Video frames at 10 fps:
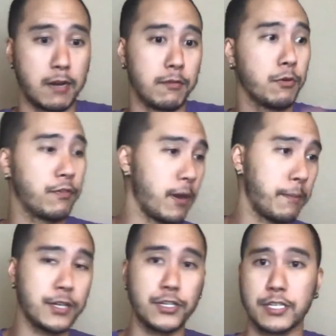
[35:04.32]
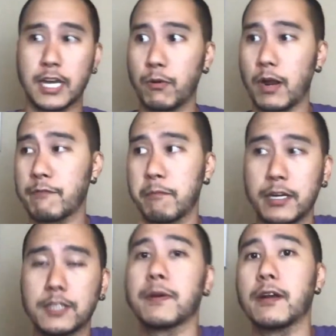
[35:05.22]
I don't know where to find patients. I don't have
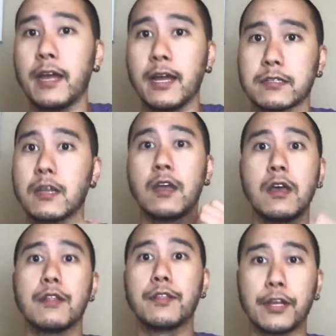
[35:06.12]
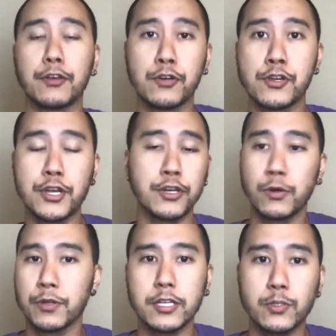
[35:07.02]
money to spend on ads. You can
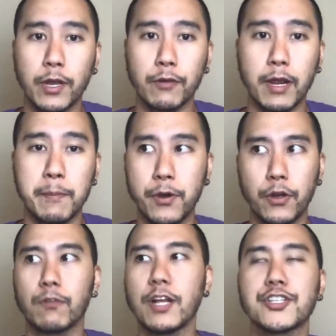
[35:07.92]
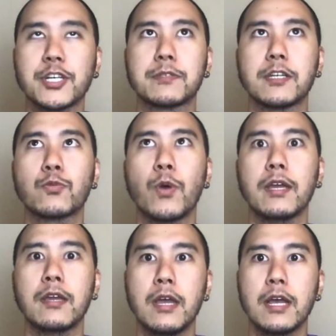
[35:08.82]
do it this way, right? Building relationships this
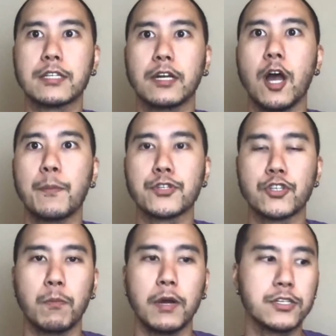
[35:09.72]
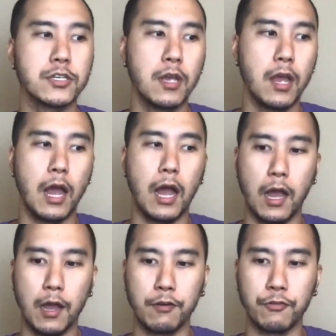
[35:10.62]
way is going to help you so much
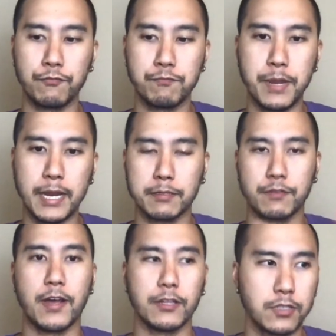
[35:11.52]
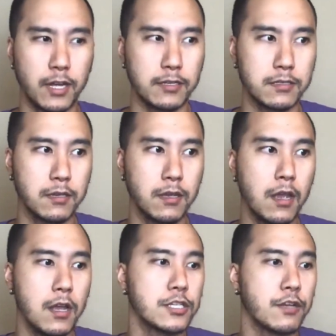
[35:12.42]
of being able to find those clients.
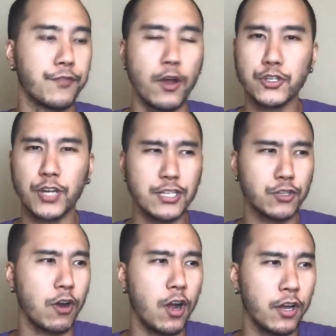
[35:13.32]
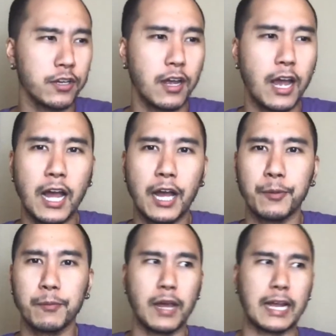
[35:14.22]
So if those of you guys are on,
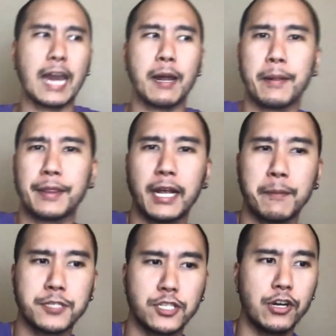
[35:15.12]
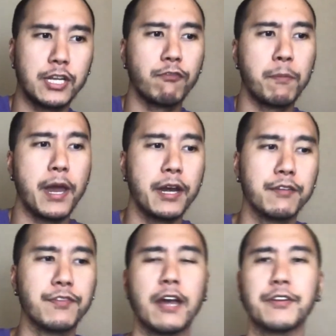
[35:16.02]
I think I'm starting to get
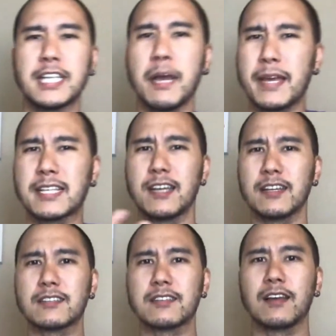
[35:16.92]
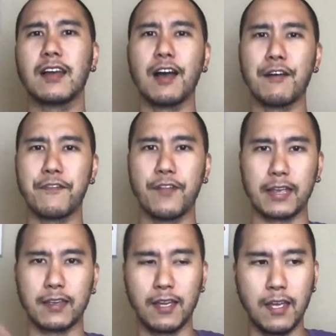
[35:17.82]
repetitive now. Does that make sense? Of
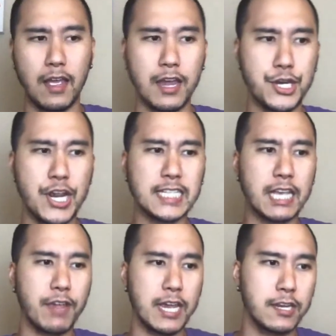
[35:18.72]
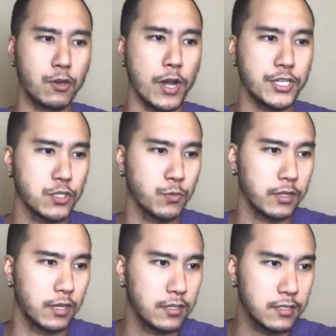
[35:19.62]
like, do you guys have any questions
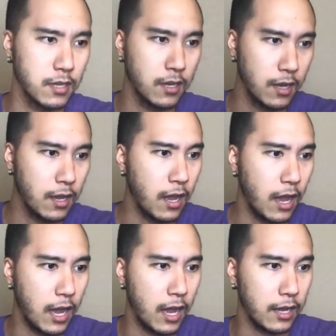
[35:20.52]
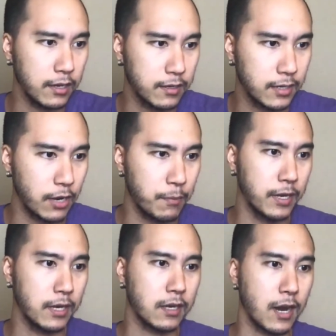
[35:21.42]
with this? Carrie,
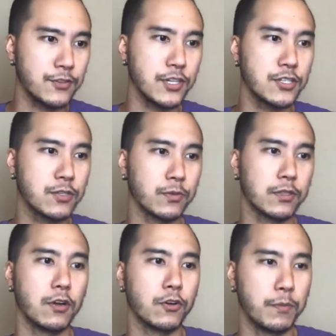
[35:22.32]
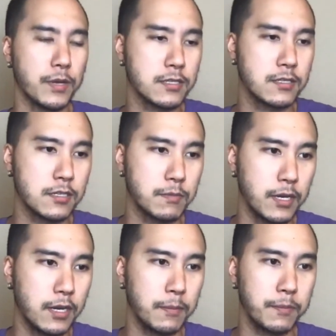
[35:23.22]
begin a conversation with local businesses,
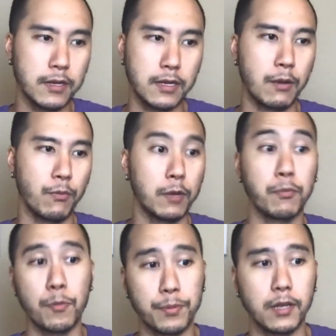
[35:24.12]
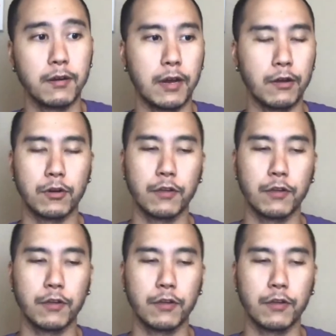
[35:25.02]
meet up when appropriate, right? We're